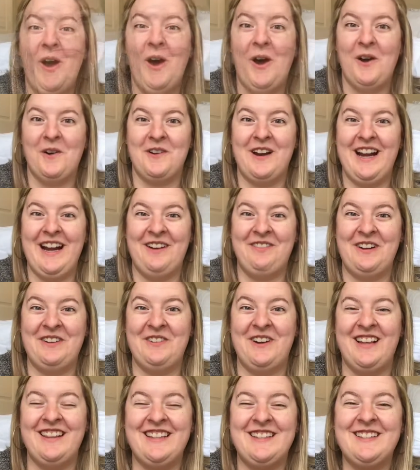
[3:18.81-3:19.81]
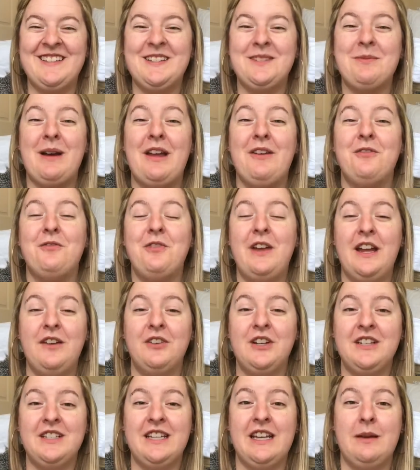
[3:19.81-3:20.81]
All right, everyone, this is my
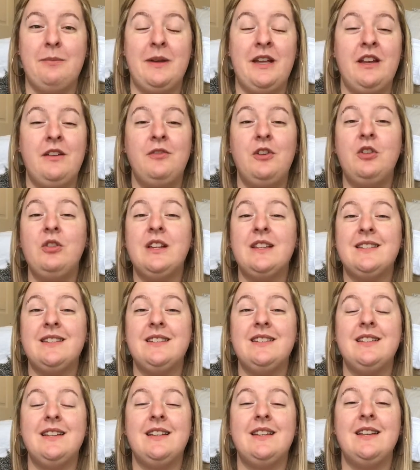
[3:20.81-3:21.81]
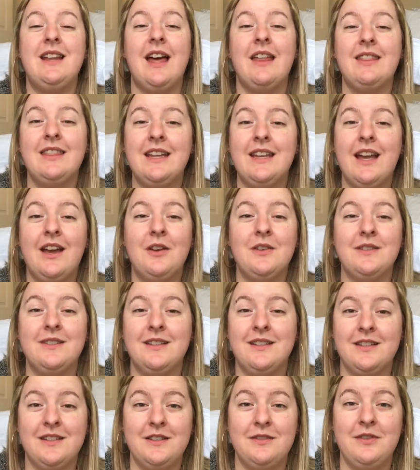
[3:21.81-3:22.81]
favorite tip, and if you listen to nothing else in
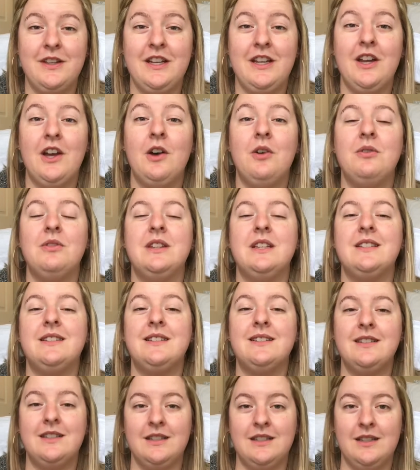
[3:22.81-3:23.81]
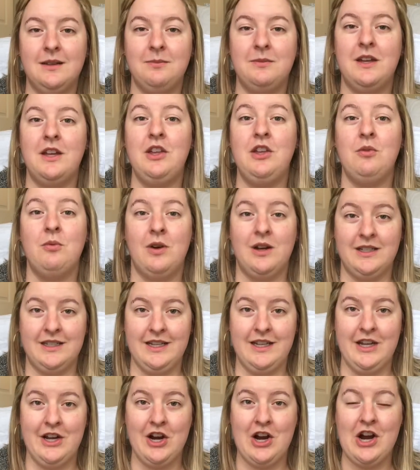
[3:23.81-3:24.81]
this video, this is the tip that you want to
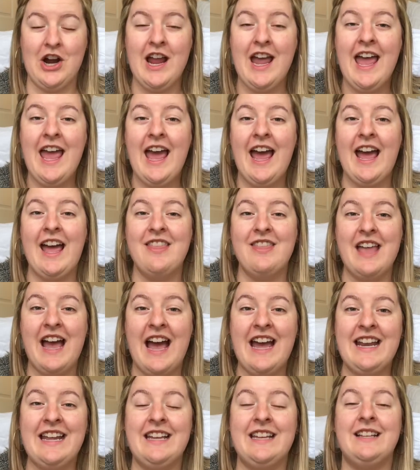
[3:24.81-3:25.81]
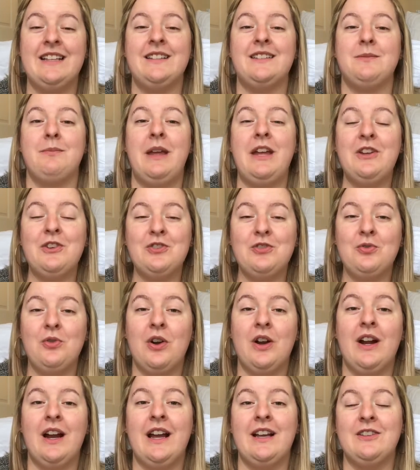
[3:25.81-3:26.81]
hear, and that is, make
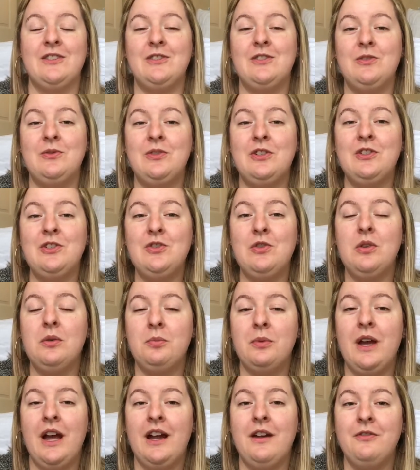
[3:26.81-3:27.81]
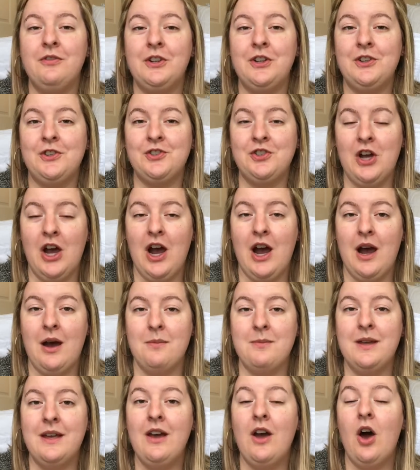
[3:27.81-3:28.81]
sure as soon as you apply for your
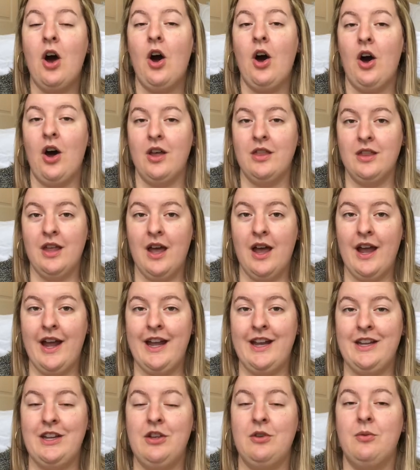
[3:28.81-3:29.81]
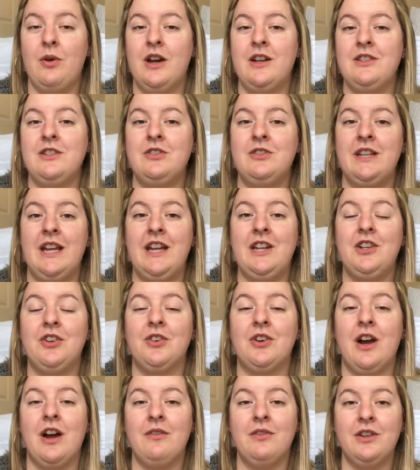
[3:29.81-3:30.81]
job online, you want to take your
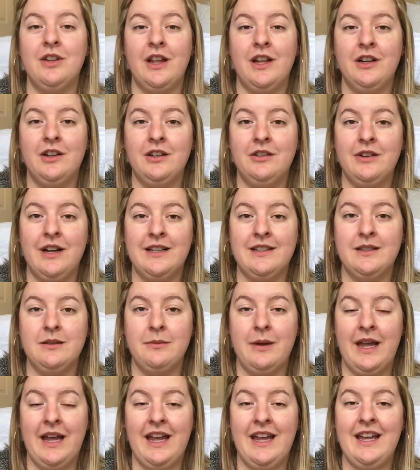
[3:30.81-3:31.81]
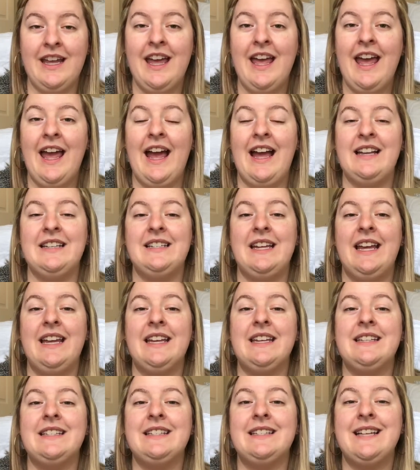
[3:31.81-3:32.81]
cover letter and resume and take
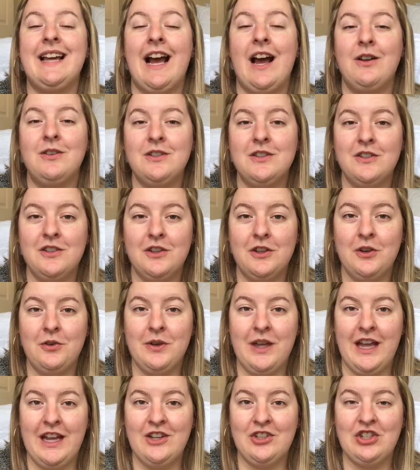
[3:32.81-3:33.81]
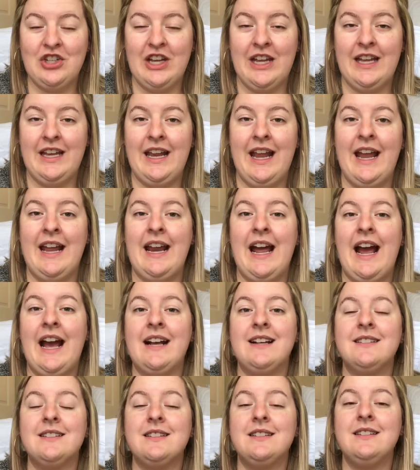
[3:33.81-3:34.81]
it down to the location and
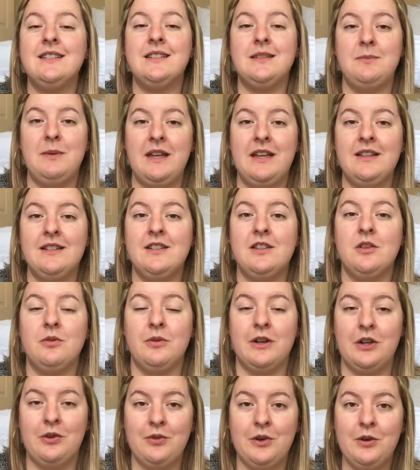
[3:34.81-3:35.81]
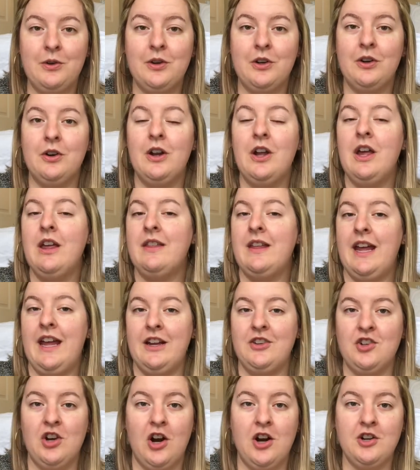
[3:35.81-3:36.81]
ask to speak to the recruiter, the
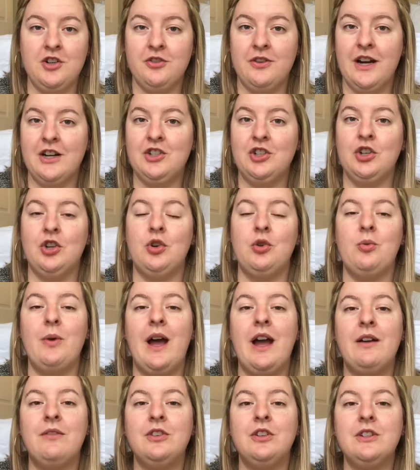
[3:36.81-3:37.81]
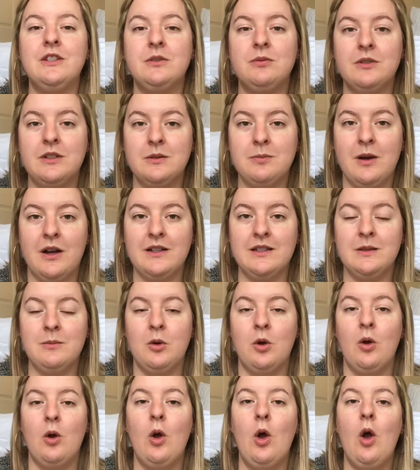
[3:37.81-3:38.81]
HR director, whoever is
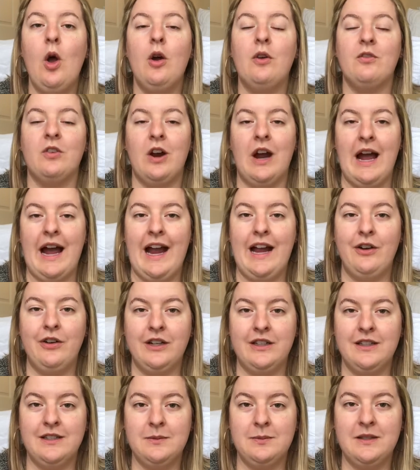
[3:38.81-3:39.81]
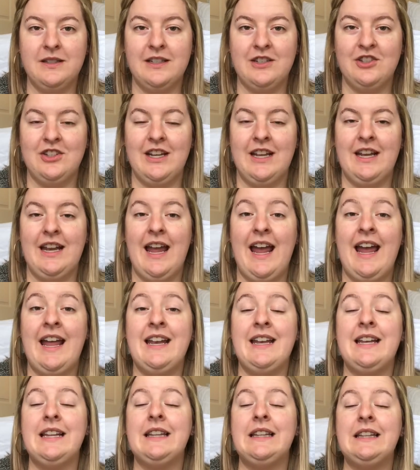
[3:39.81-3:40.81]
responsible for hiring this position,
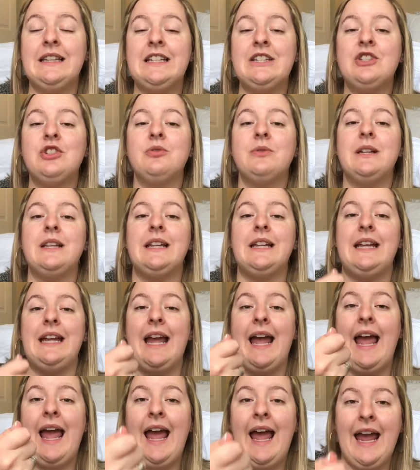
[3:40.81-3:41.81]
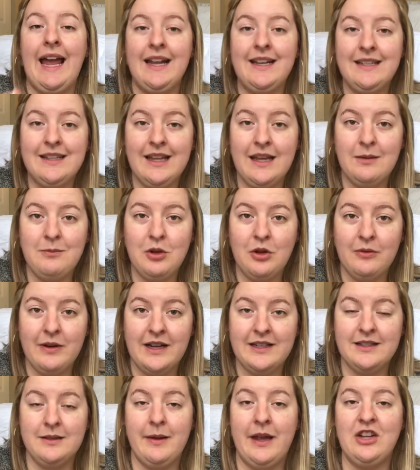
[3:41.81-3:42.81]
and literally hand them your
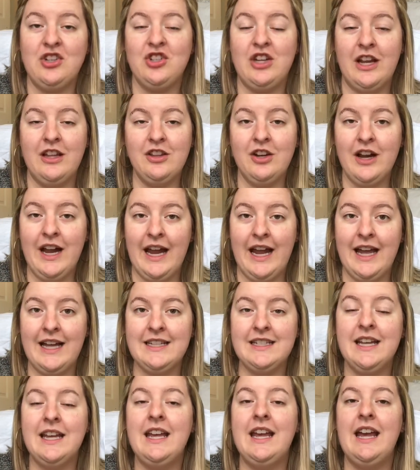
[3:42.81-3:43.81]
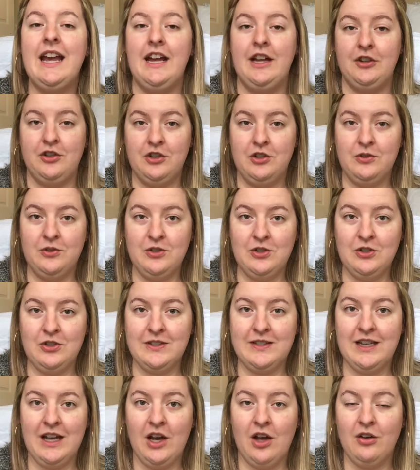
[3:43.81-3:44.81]
resume, shake their hand, introduce
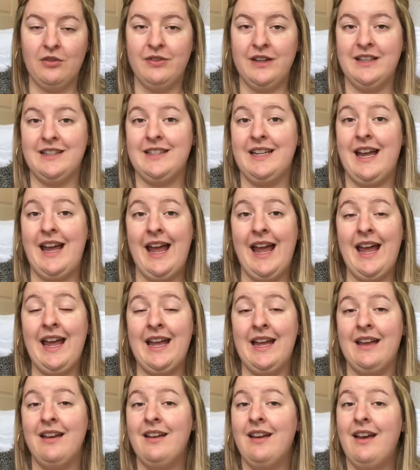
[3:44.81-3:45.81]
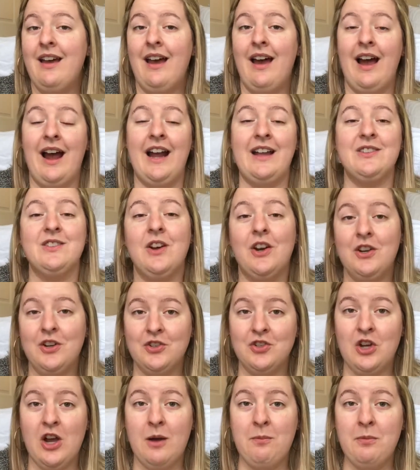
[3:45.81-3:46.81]
yourself, and say, hey, I saw your
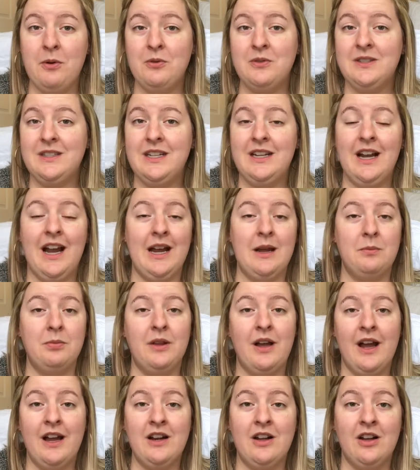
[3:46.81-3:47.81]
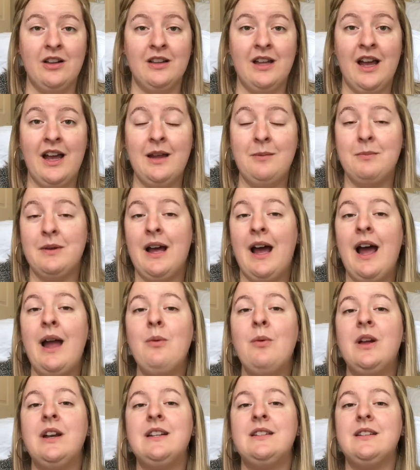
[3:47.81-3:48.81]
job posting, I applied online, but I
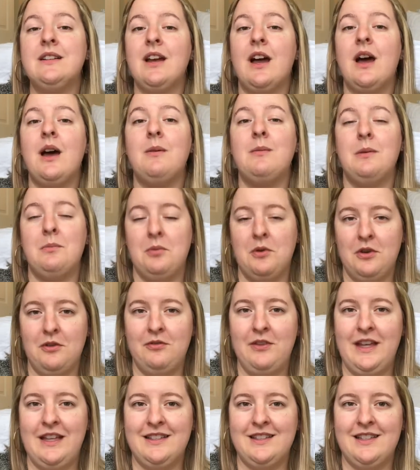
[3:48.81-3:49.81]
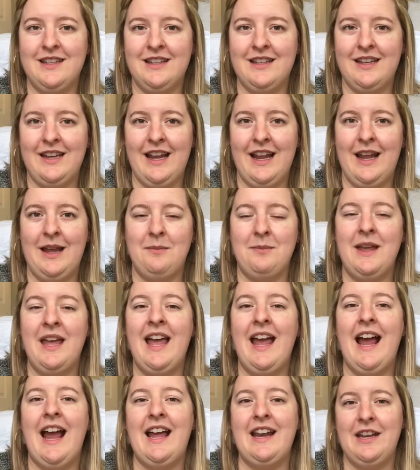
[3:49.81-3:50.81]
wanted to come and put a face to the name
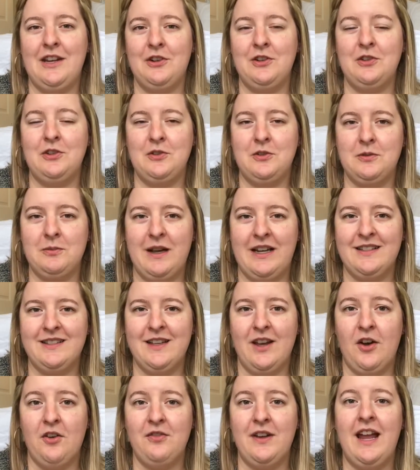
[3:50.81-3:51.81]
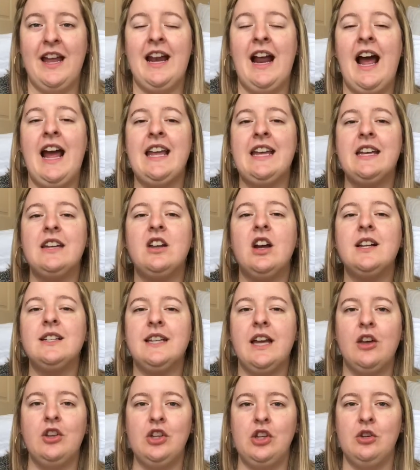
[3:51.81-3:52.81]
and introduce myself. And I cannot
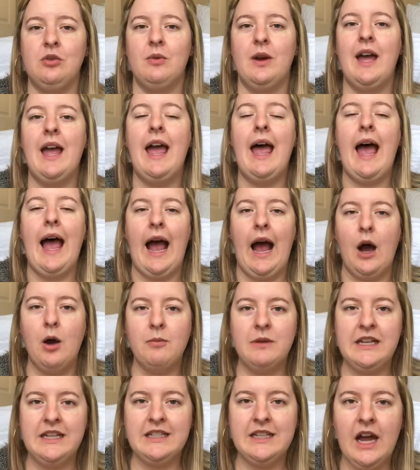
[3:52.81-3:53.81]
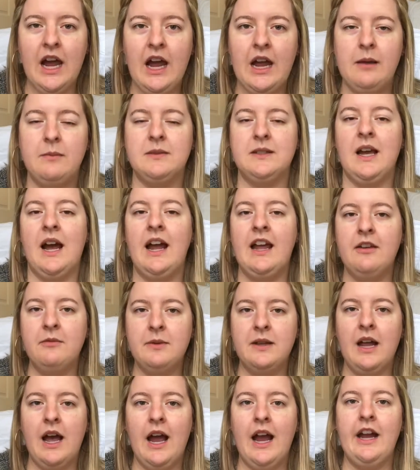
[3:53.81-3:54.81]
tell you how many times I have been
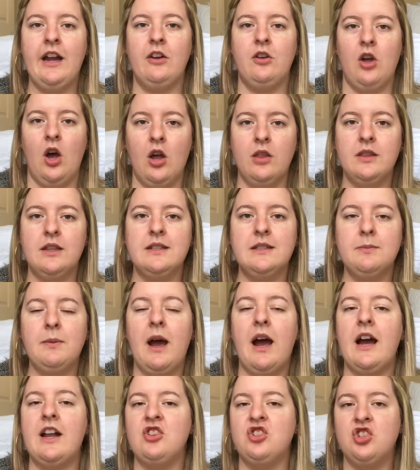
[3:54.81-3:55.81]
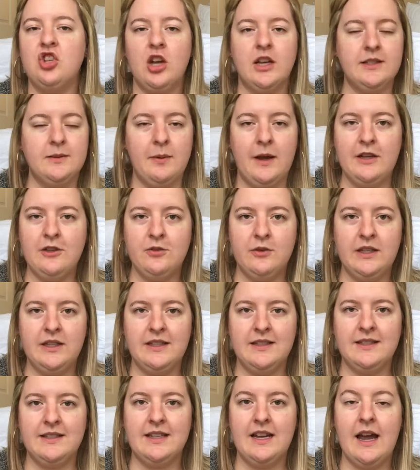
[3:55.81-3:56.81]
hired on the spot just by doing
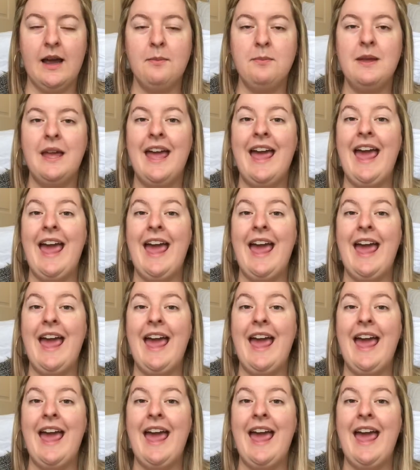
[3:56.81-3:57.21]
this step.